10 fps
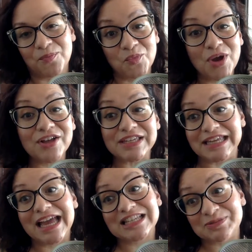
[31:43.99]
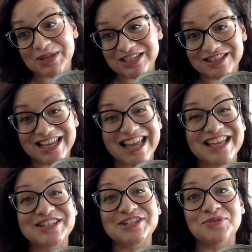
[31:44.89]
Well, yes, because they
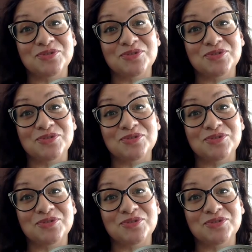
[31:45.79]
get